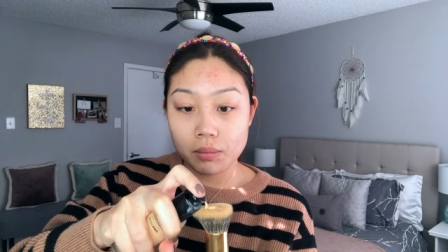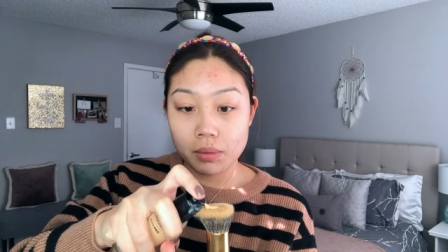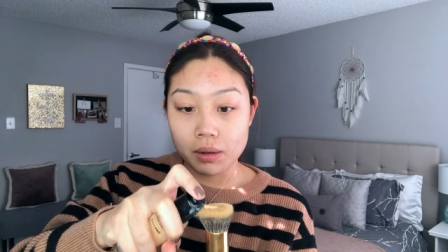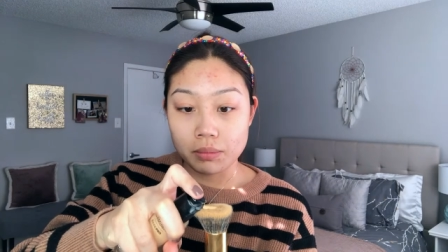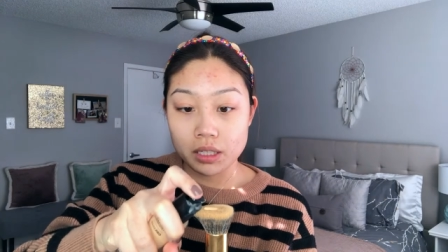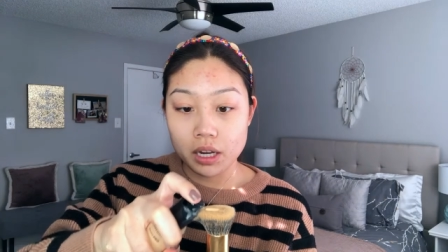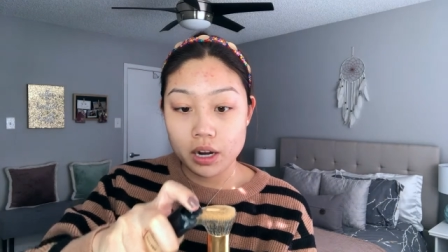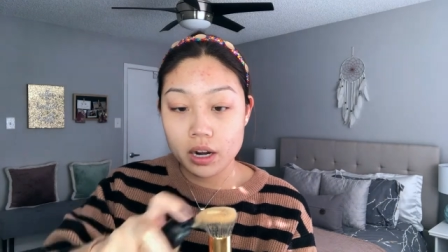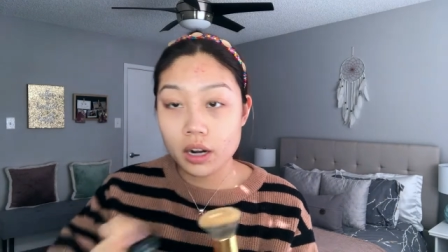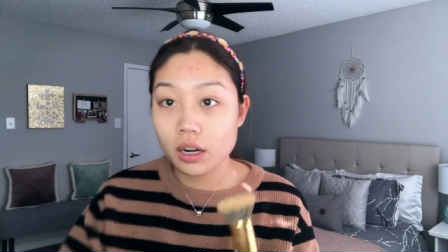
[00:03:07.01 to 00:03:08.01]
pumps
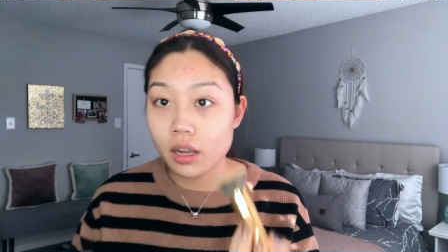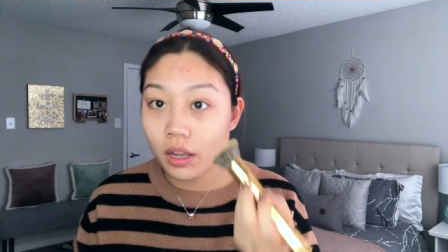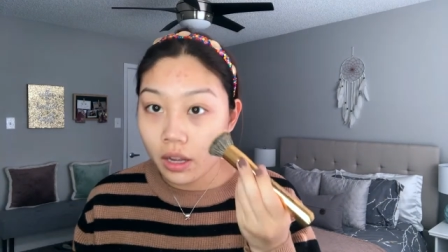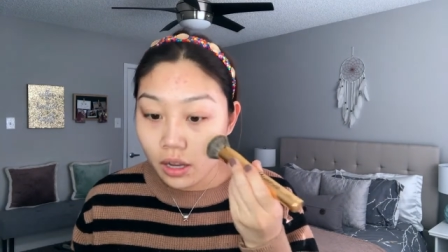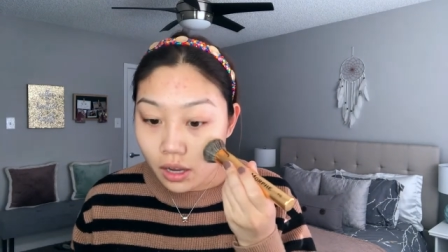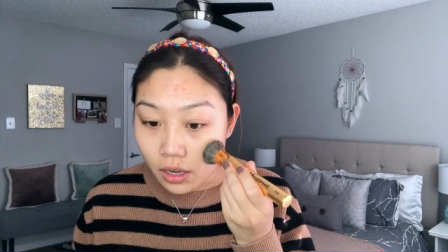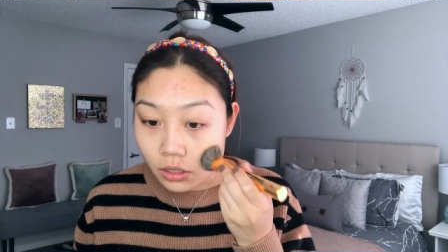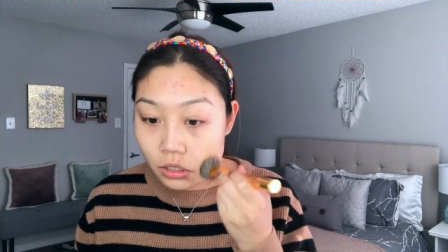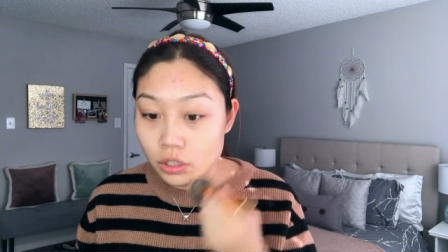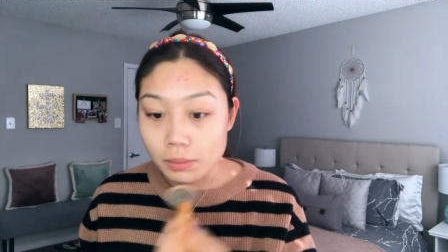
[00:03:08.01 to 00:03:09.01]
here and
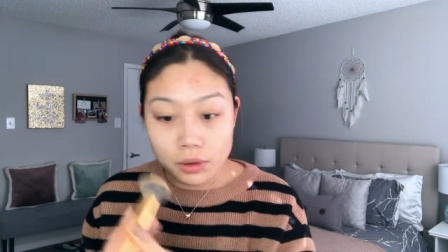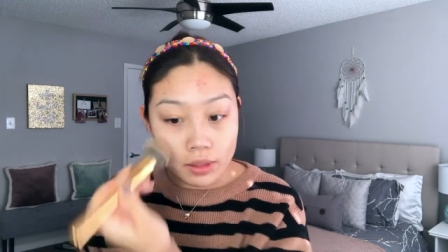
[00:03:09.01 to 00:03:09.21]
distribute